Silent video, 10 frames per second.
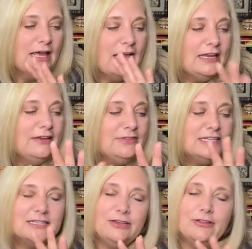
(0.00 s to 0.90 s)
any of
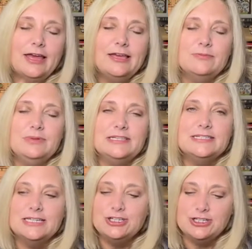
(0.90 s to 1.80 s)
these that you like could be
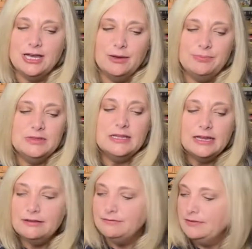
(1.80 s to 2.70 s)
stitched up.
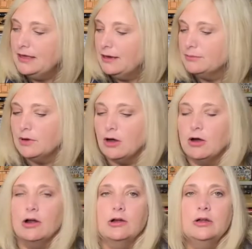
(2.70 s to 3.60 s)
None of them
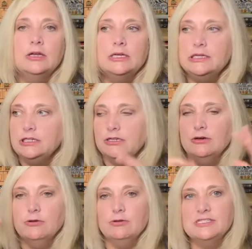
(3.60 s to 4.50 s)
are, you
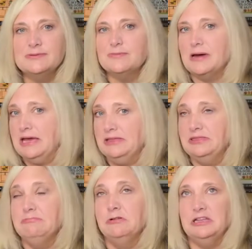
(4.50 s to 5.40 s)
know, some of my
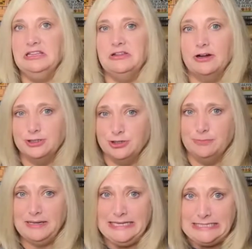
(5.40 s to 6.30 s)
really larger
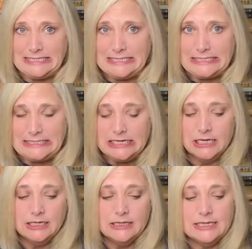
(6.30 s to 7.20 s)
pieces
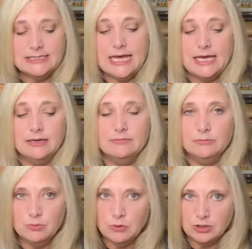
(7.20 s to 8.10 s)
that take
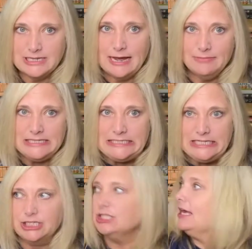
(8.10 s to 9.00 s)
more time to stitch.